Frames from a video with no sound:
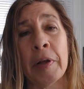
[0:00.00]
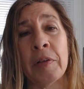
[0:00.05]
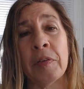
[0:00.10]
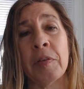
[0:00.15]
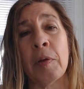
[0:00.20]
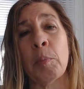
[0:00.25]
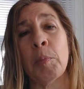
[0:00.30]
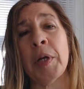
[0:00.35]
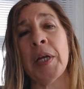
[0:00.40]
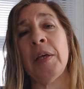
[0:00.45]

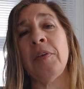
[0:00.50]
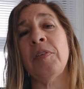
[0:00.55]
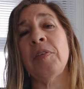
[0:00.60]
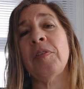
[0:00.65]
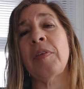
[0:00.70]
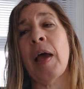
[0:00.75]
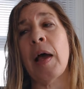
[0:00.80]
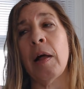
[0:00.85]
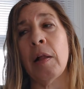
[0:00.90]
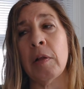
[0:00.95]
somebody's
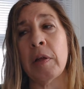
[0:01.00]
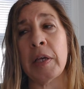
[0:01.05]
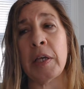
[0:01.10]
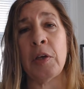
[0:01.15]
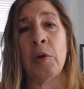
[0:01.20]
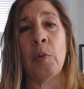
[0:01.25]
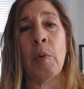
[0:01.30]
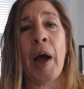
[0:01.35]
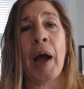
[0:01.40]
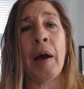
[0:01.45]
telling
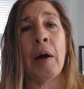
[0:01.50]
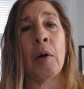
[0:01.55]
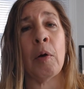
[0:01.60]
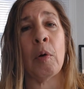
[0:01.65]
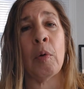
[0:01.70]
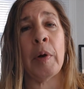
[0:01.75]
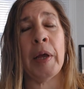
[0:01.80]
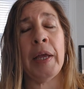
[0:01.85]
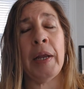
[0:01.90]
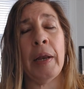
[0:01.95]
you
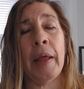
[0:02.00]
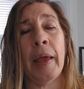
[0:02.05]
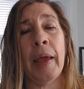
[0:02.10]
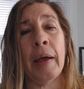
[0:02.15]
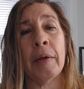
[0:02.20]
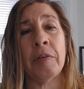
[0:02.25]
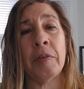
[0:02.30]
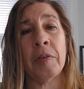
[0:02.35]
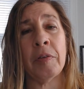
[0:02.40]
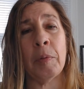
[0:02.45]
how it
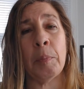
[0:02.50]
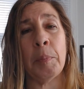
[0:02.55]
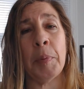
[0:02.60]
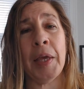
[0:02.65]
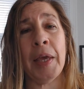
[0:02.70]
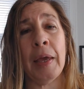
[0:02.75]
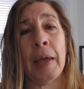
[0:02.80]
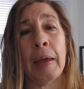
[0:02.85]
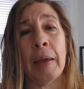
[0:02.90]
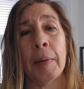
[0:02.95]
has to
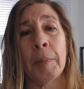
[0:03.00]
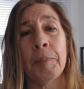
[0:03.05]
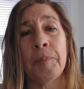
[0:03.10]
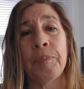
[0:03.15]
be.